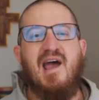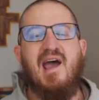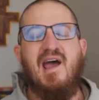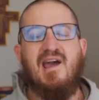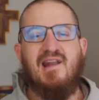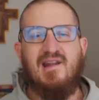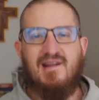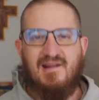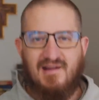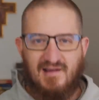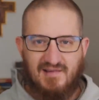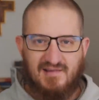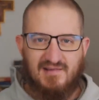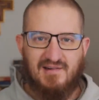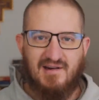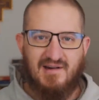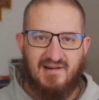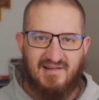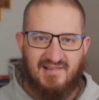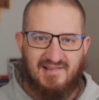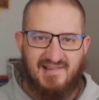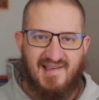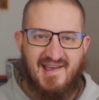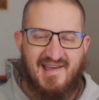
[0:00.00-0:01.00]
And in a
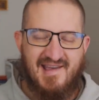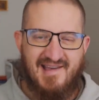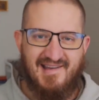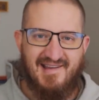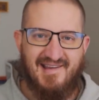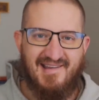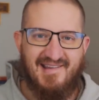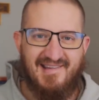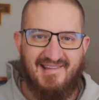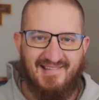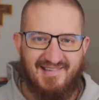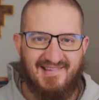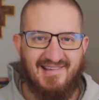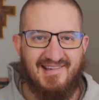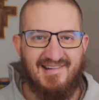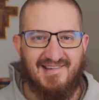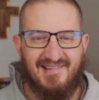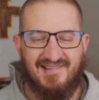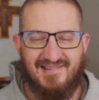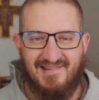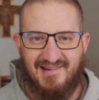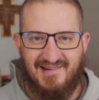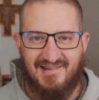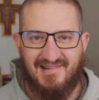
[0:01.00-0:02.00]
certain sense, in
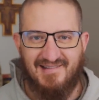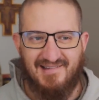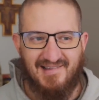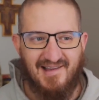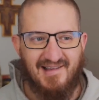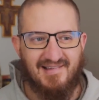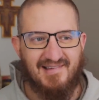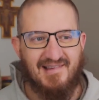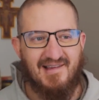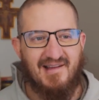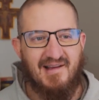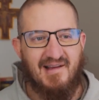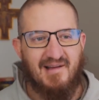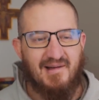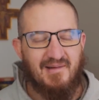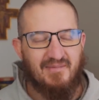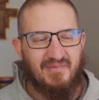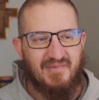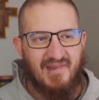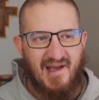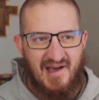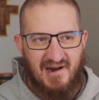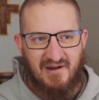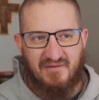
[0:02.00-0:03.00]
a certain sense,
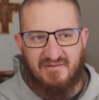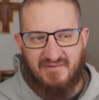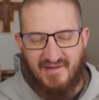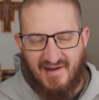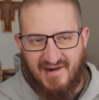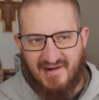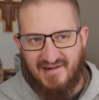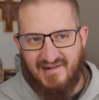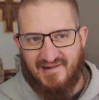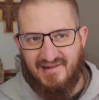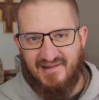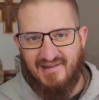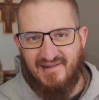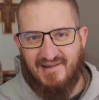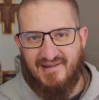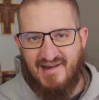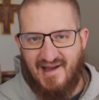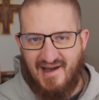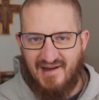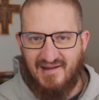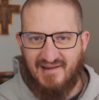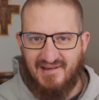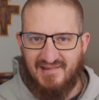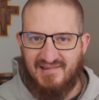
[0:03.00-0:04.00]
not a very
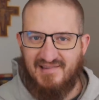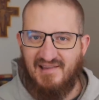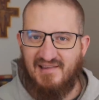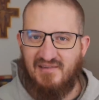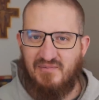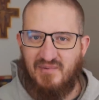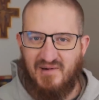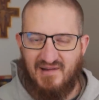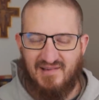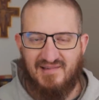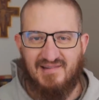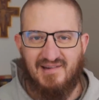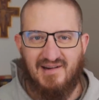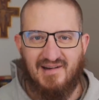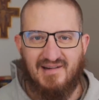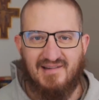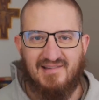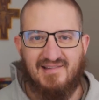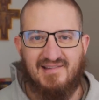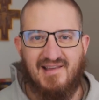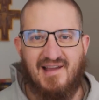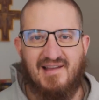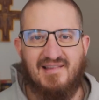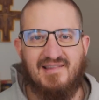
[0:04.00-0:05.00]
analogous sense, but in a certain
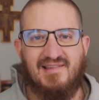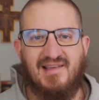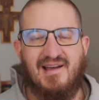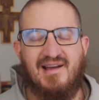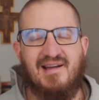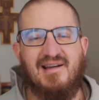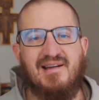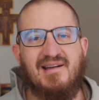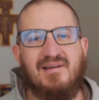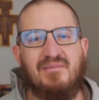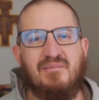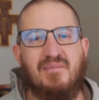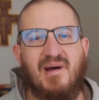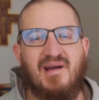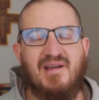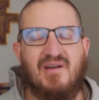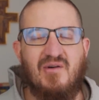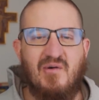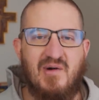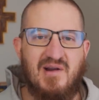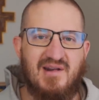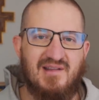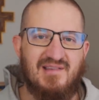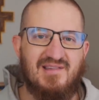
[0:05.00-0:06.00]
sense, uh, by
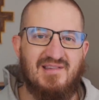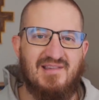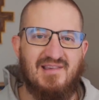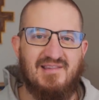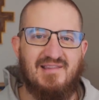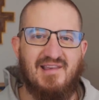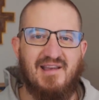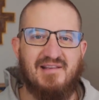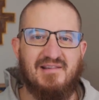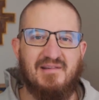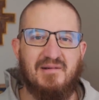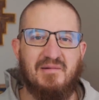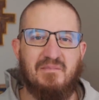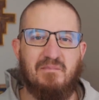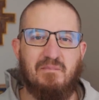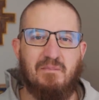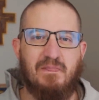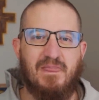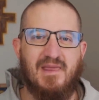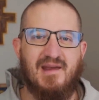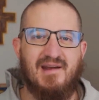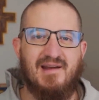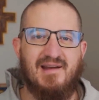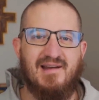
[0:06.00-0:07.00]
going into the desert,
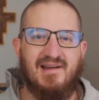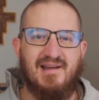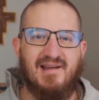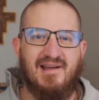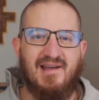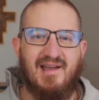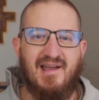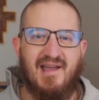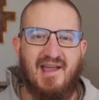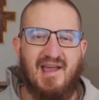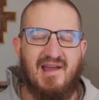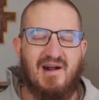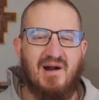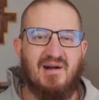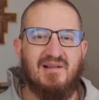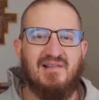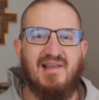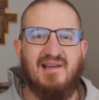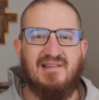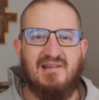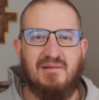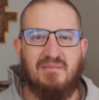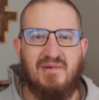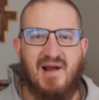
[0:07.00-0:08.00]
uh, in our
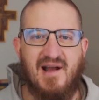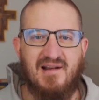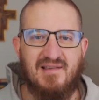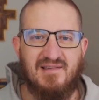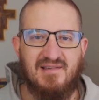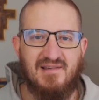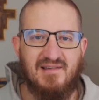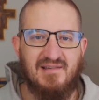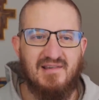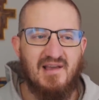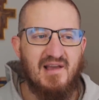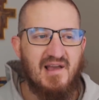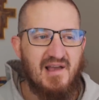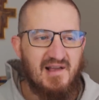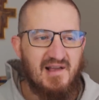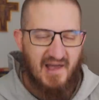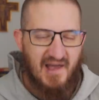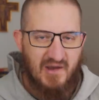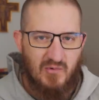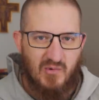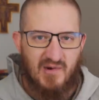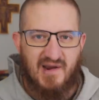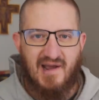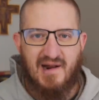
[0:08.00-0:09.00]
Lenten practices,
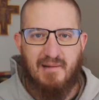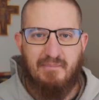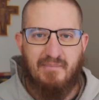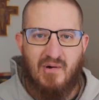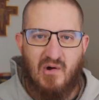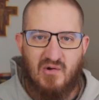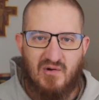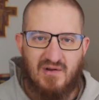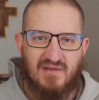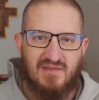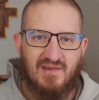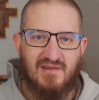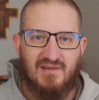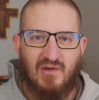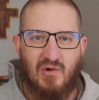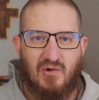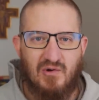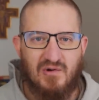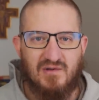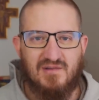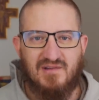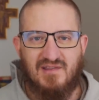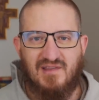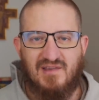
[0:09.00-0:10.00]
like we're kind of poking these
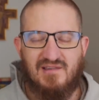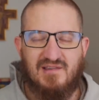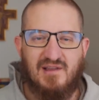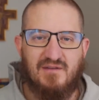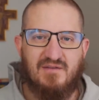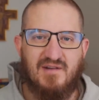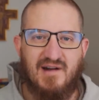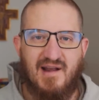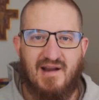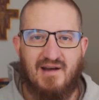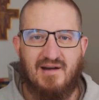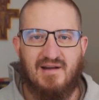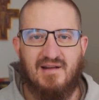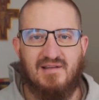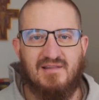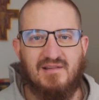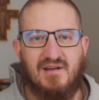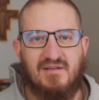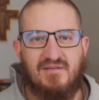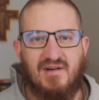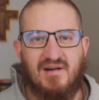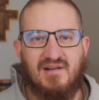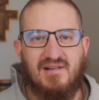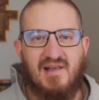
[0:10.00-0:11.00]
holes in these different areas
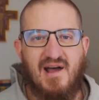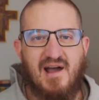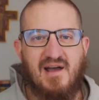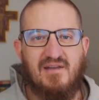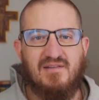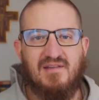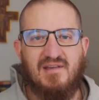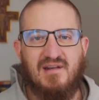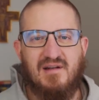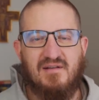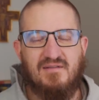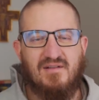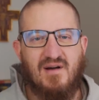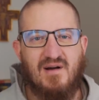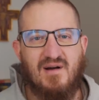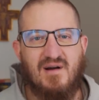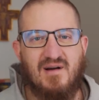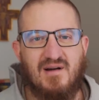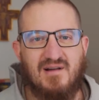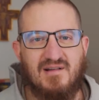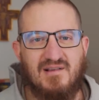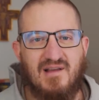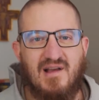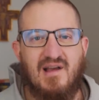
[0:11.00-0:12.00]
of our lives and of our
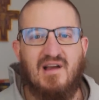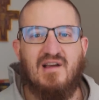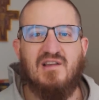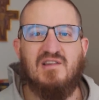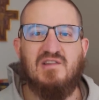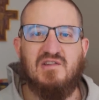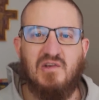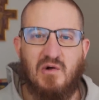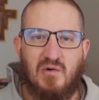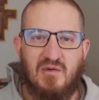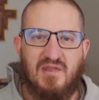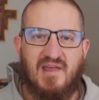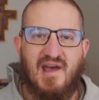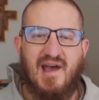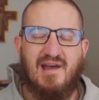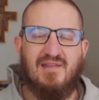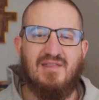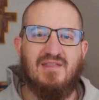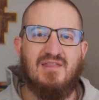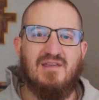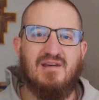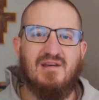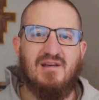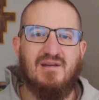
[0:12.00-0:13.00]
hearts so
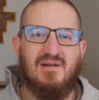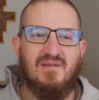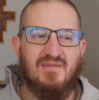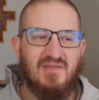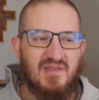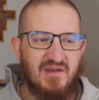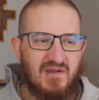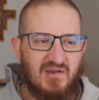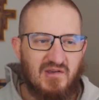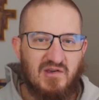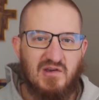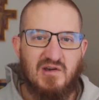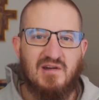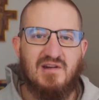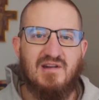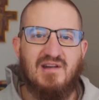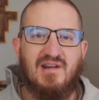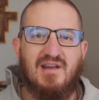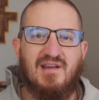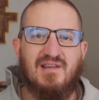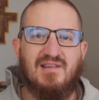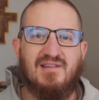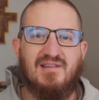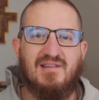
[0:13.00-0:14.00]
that the, the
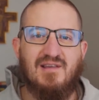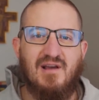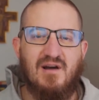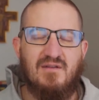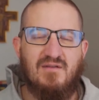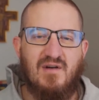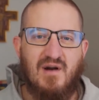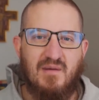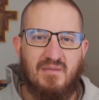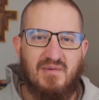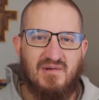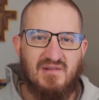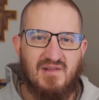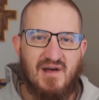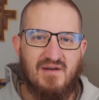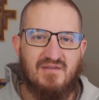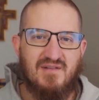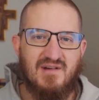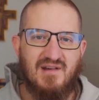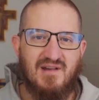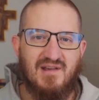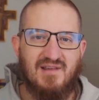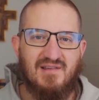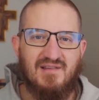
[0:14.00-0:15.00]
goodness of our
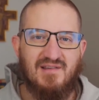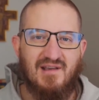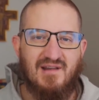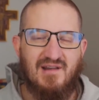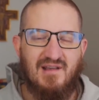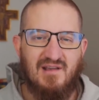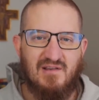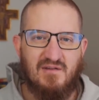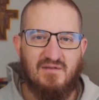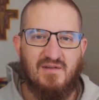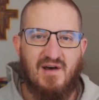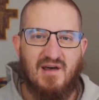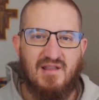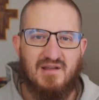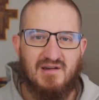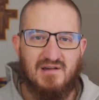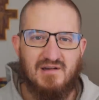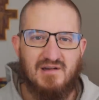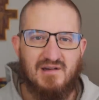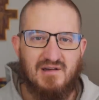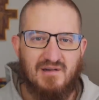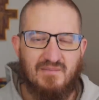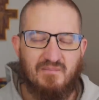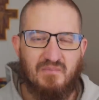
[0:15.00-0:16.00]
belovedness and his
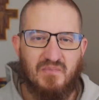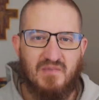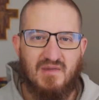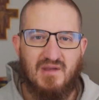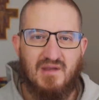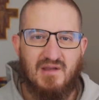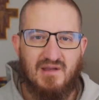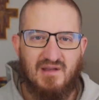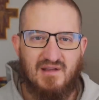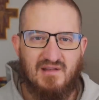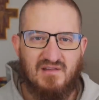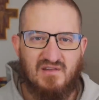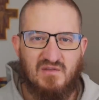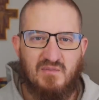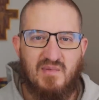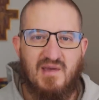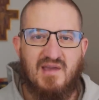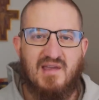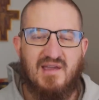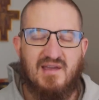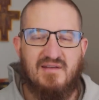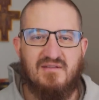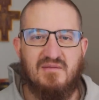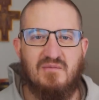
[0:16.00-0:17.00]
fatherhood can
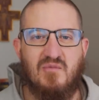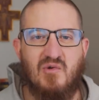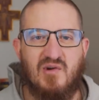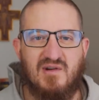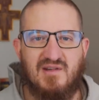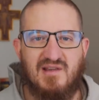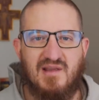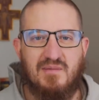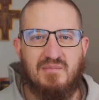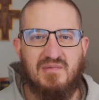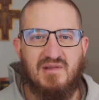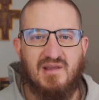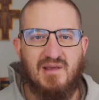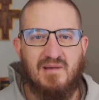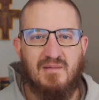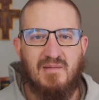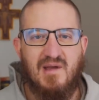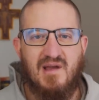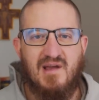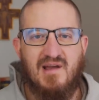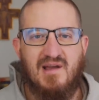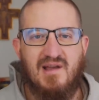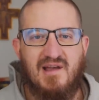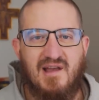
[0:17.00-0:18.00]
speak even more deeply
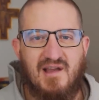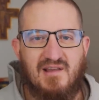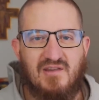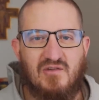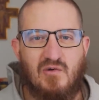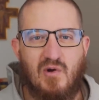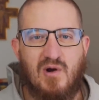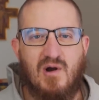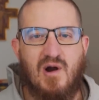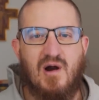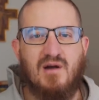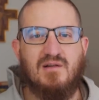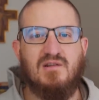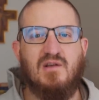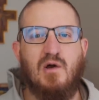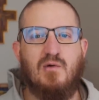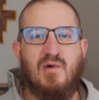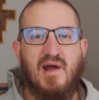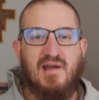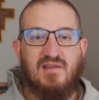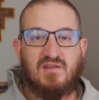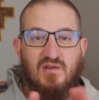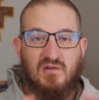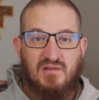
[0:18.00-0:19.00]
into our hearts. All
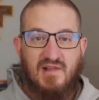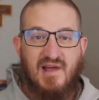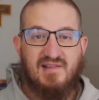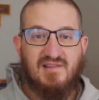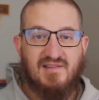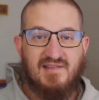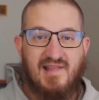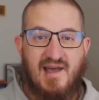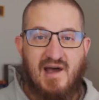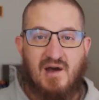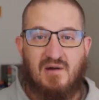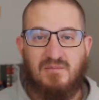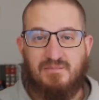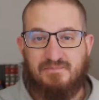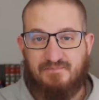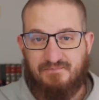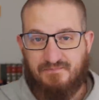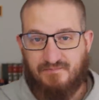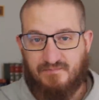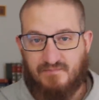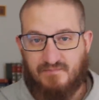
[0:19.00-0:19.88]
right, so let's now